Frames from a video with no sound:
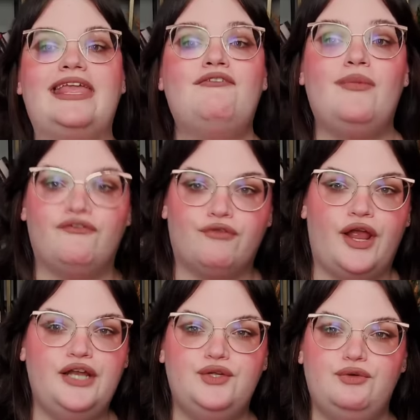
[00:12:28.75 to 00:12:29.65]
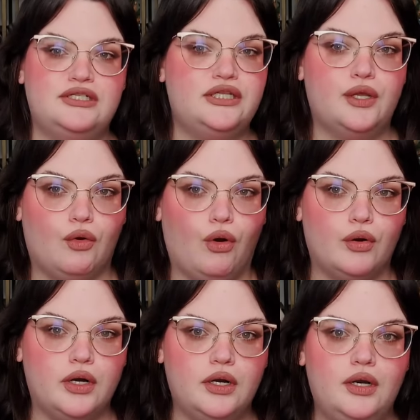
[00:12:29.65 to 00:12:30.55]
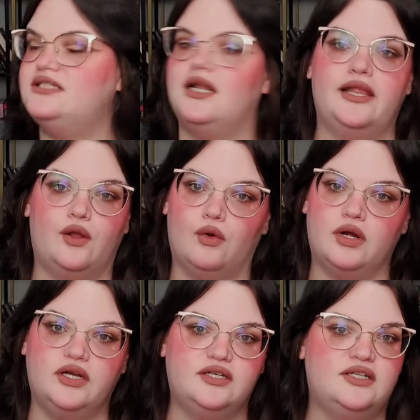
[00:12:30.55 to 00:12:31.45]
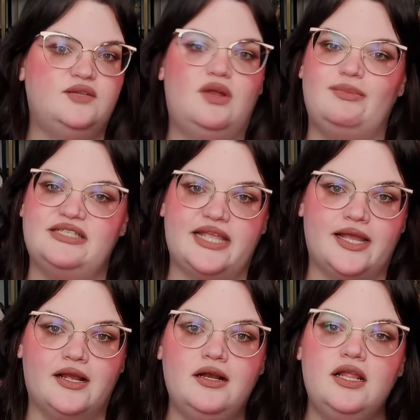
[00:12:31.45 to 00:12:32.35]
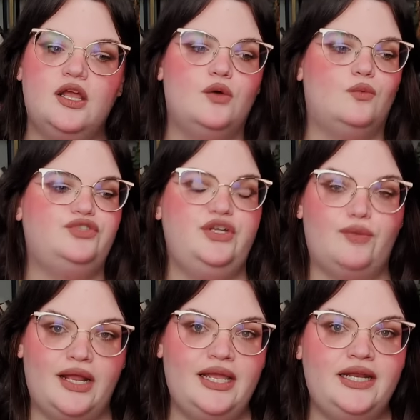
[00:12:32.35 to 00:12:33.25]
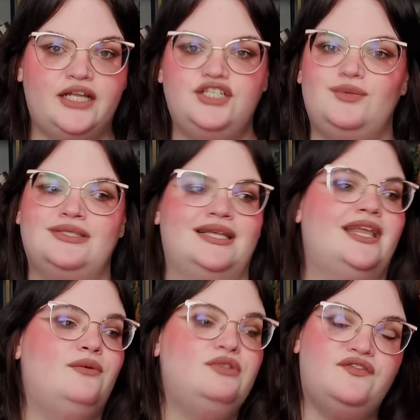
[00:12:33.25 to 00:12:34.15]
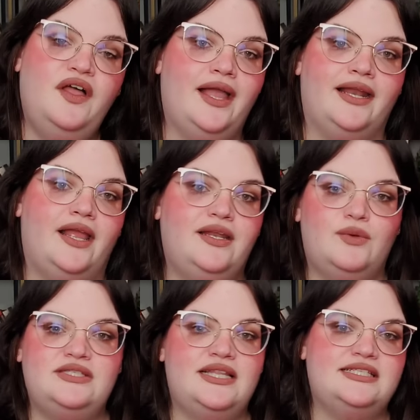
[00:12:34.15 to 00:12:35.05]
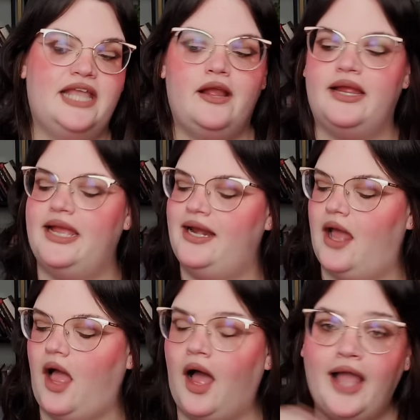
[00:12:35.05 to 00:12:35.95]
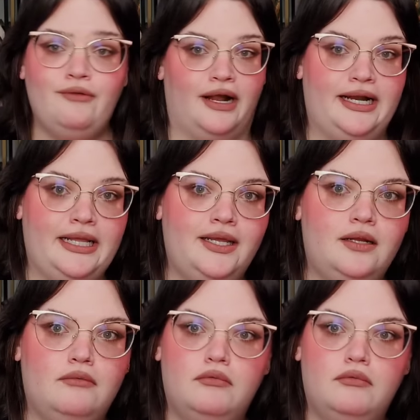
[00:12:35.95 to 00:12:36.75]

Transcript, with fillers: even my friend who doesn't like horror, does not like horror, doesn't want to be scared. She read it and she was like, it was fine. It wasn't that scary. And I read it.